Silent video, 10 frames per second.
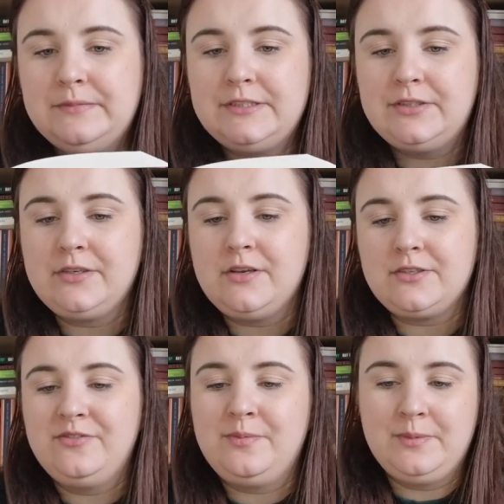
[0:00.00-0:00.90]
So The
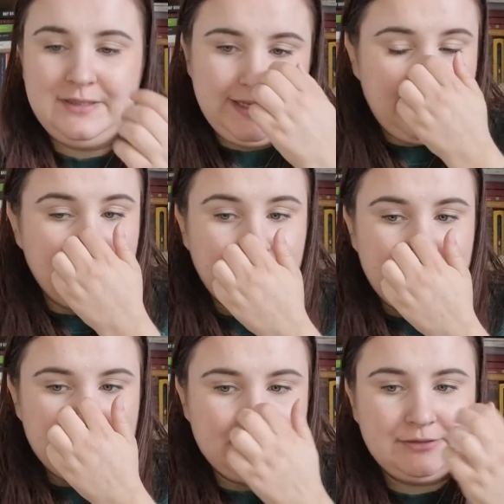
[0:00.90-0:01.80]
Cask of Amontillado
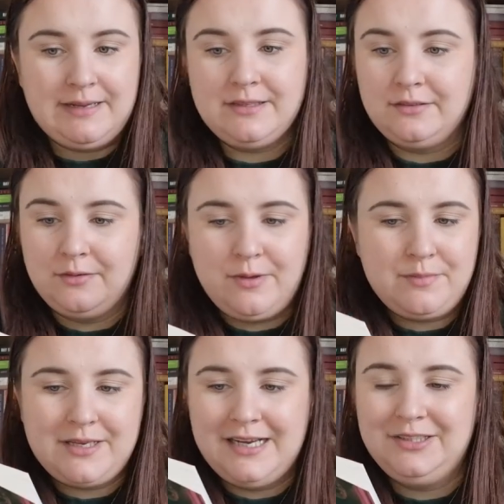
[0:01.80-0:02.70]
I just read on a
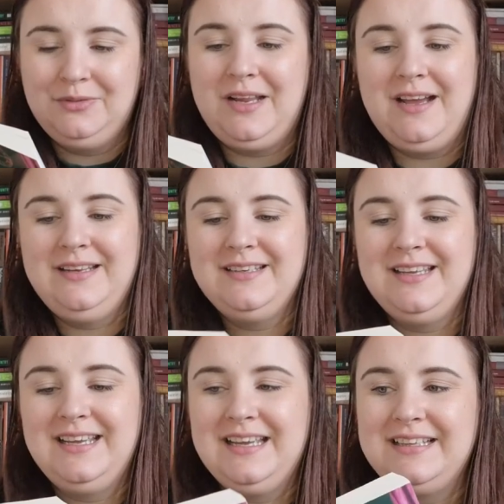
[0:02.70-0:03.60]
website online,
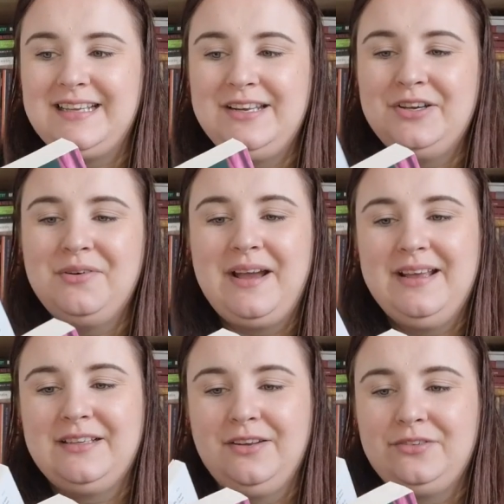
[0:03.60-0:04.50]
and I know I
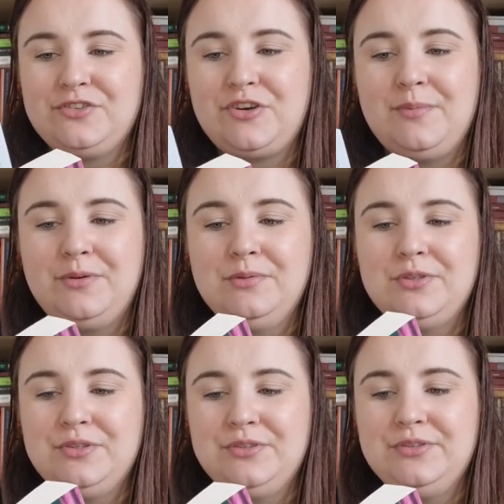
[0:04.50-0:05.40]
had a lot of trouble
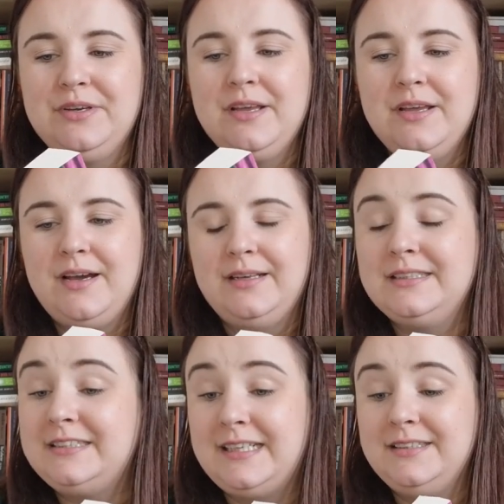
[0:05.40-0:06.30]
to
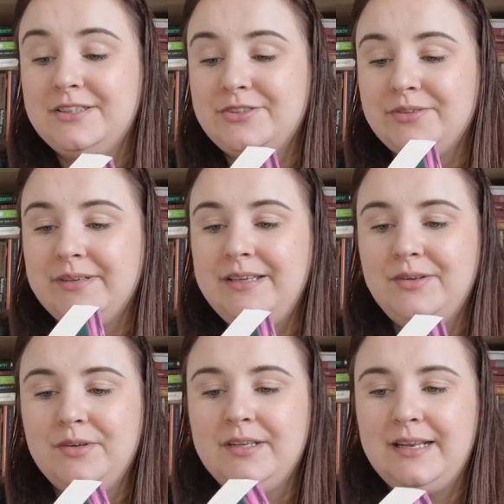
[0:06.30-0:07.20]
understand the
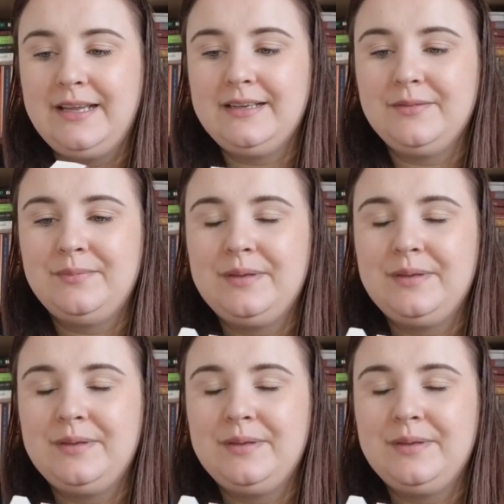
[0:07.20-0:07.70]
story, like